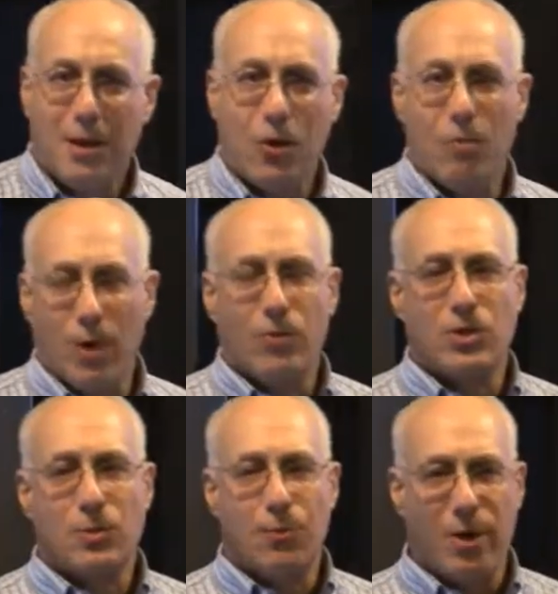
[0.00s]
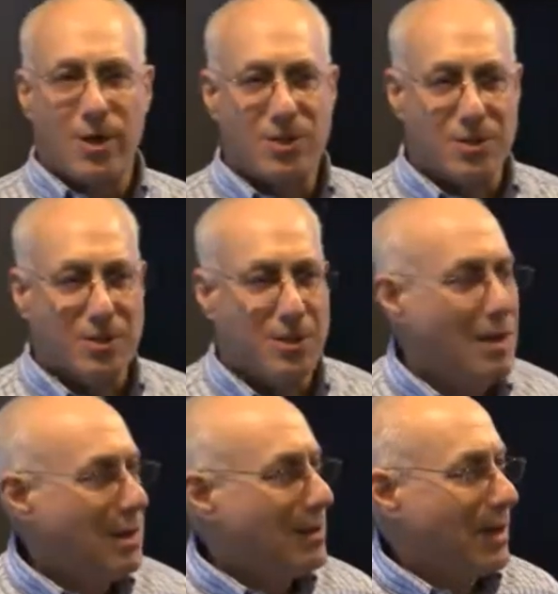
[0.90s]
Her mother was a Protestant.
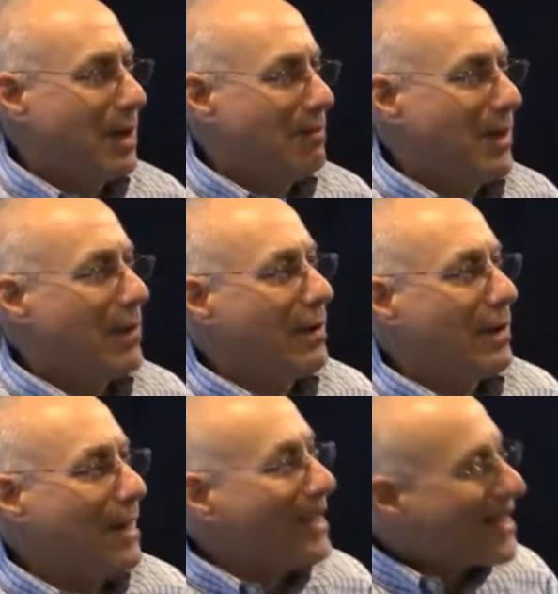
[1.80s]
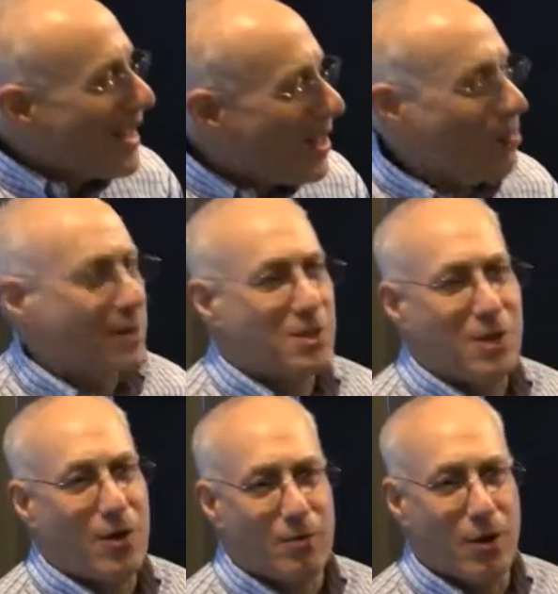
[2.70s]
They got married in a Catholic
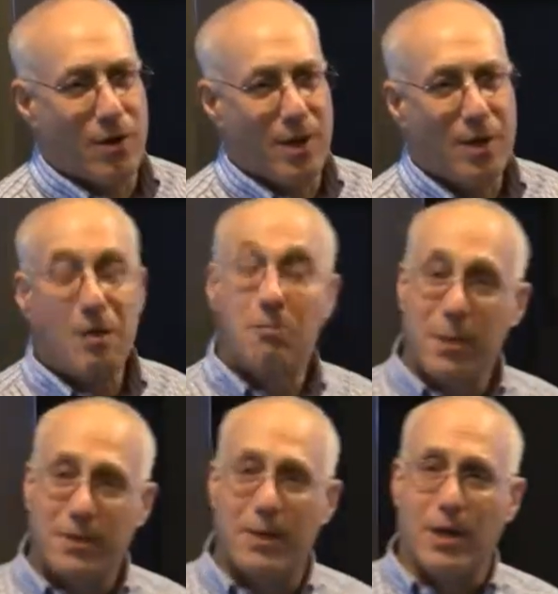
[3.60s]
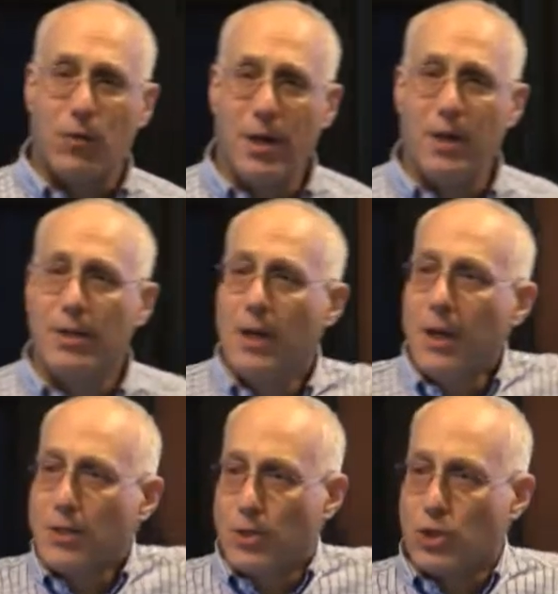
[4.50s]
ceremony, but they agreed
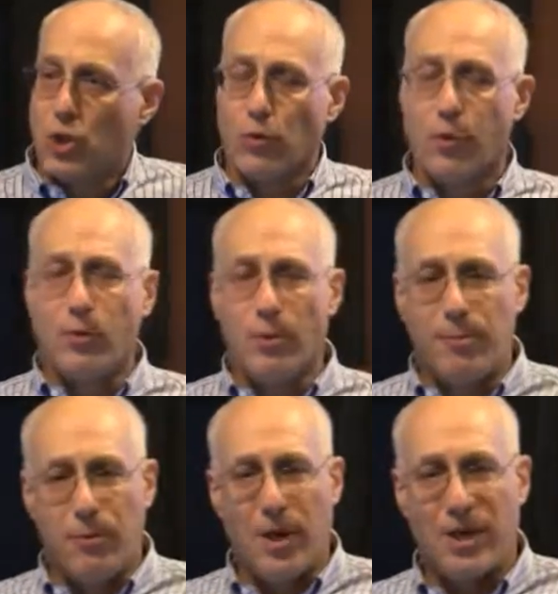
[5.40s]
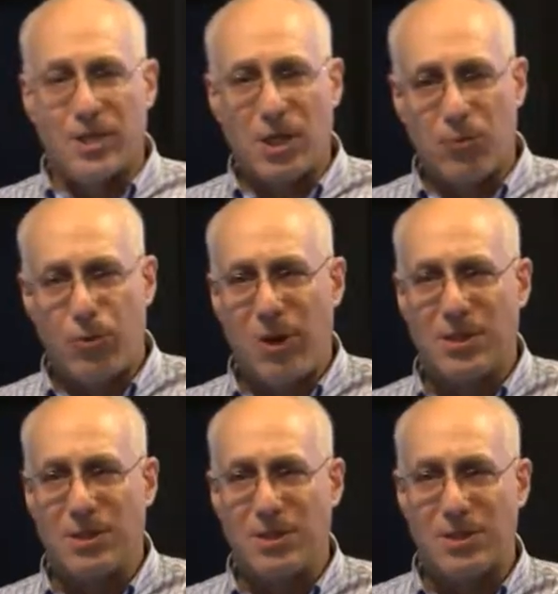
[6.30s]
their children would be raised as
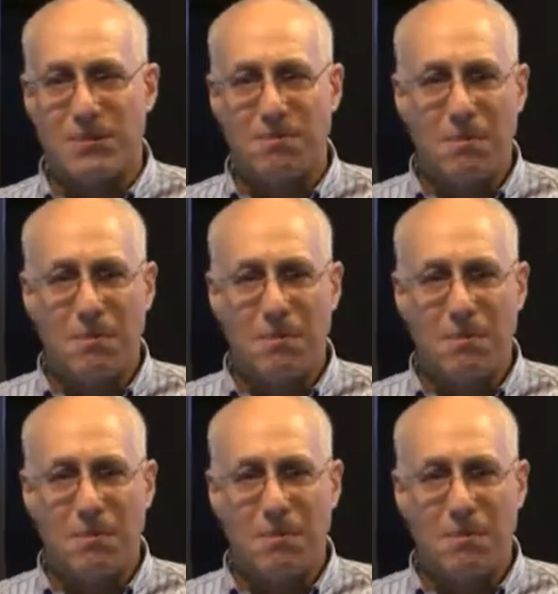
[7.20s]
Protestants.